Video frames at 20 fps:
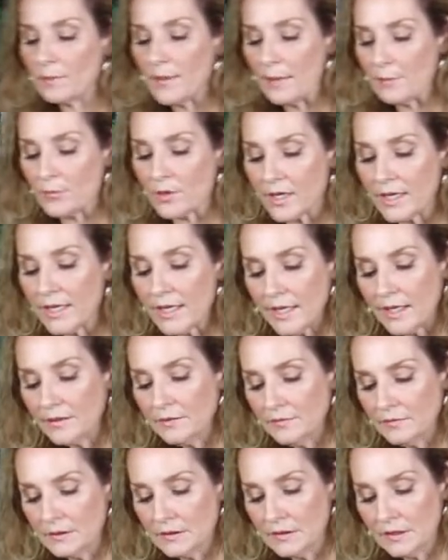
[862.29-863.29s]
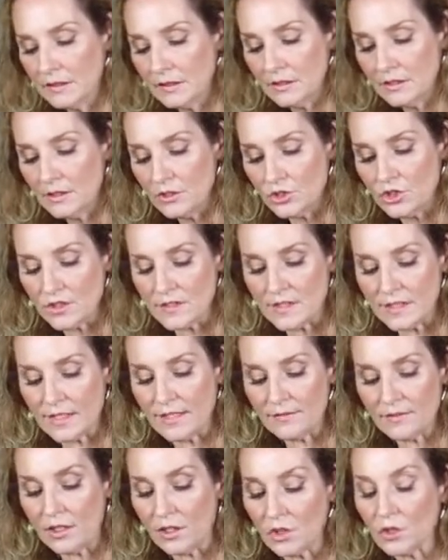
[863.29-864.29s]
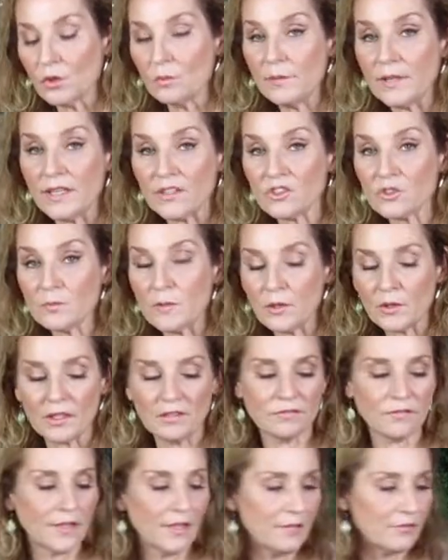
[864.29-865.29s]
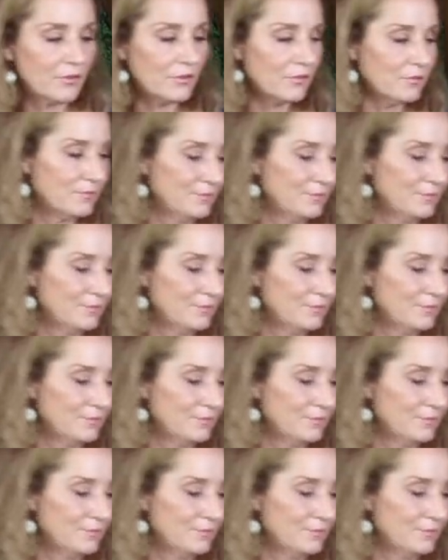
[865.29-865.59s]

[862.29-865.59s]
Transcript: paprika, just to give it a little bit of smoky flavor.